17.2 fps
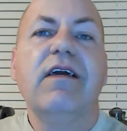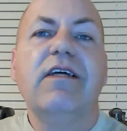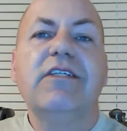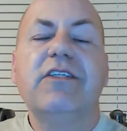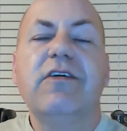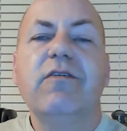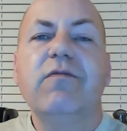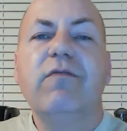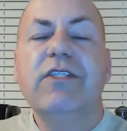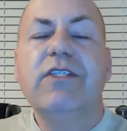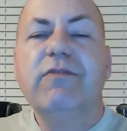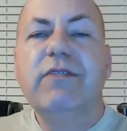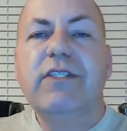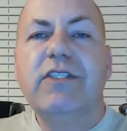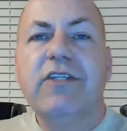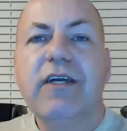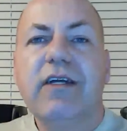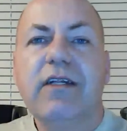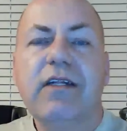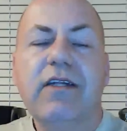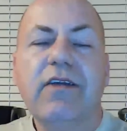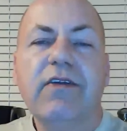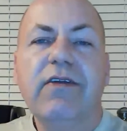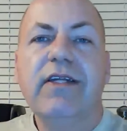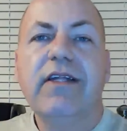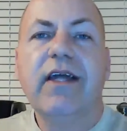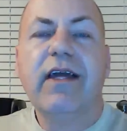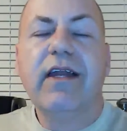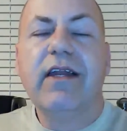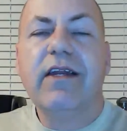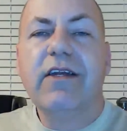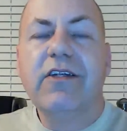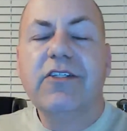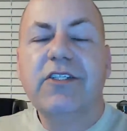So once we start clearing that
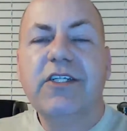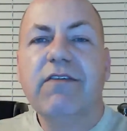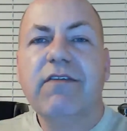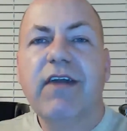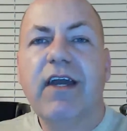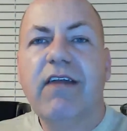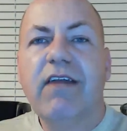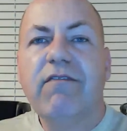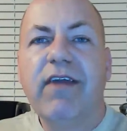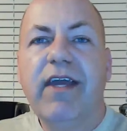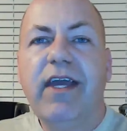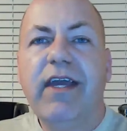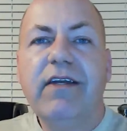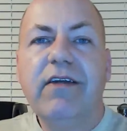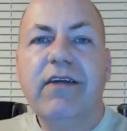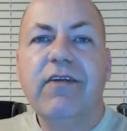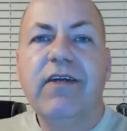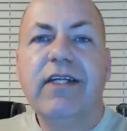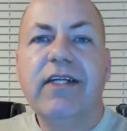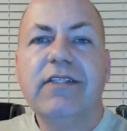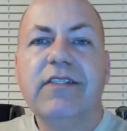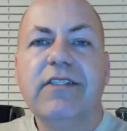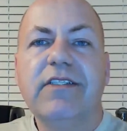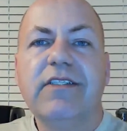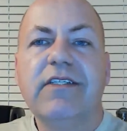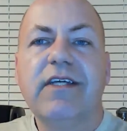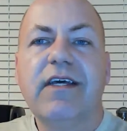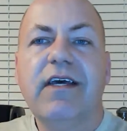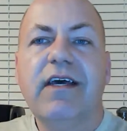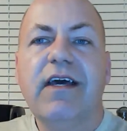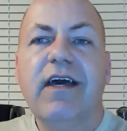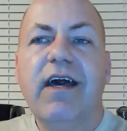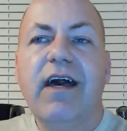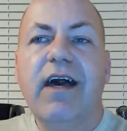energy of kind of ignorance,
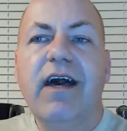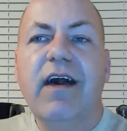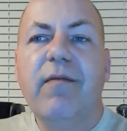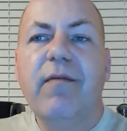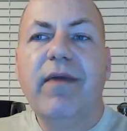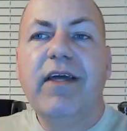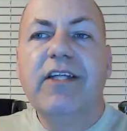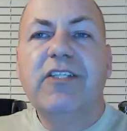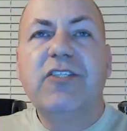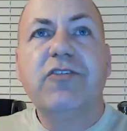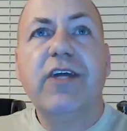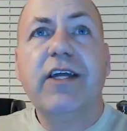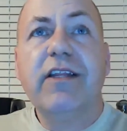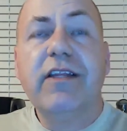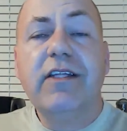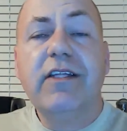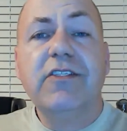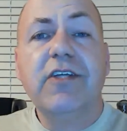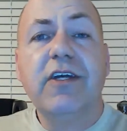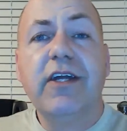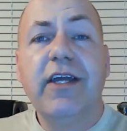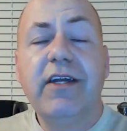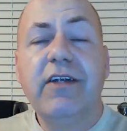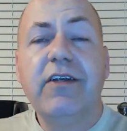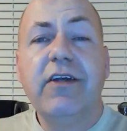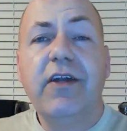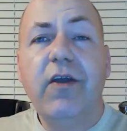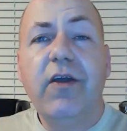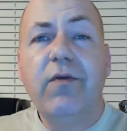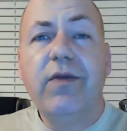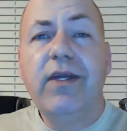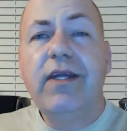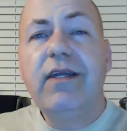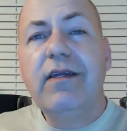it strengthens our inner
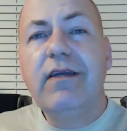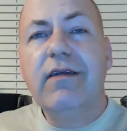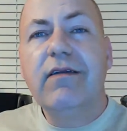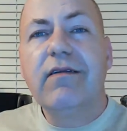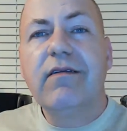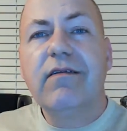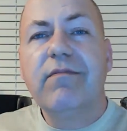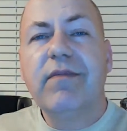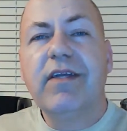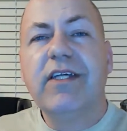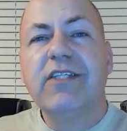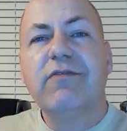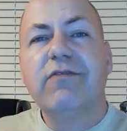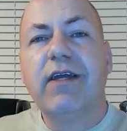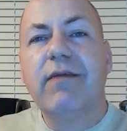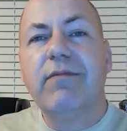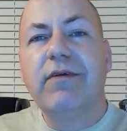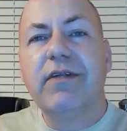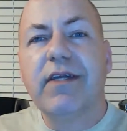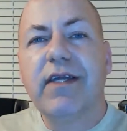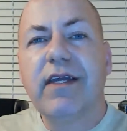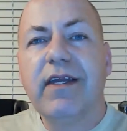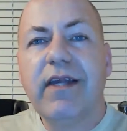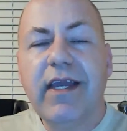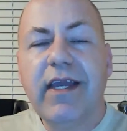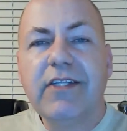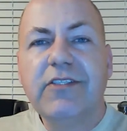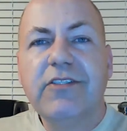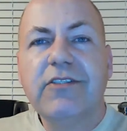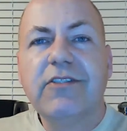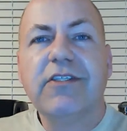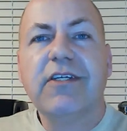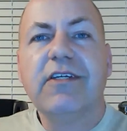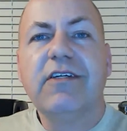knowing because we're able to get
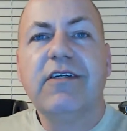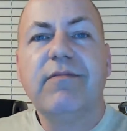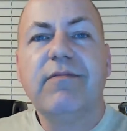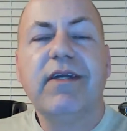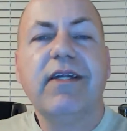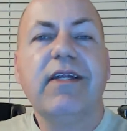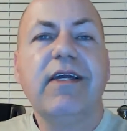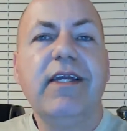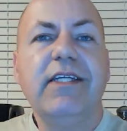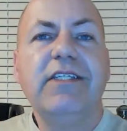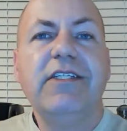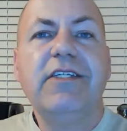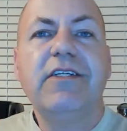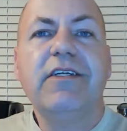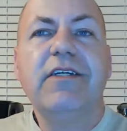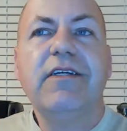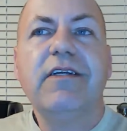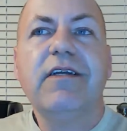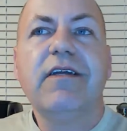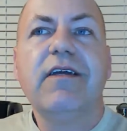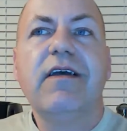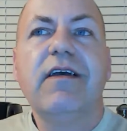answers a little bit easier.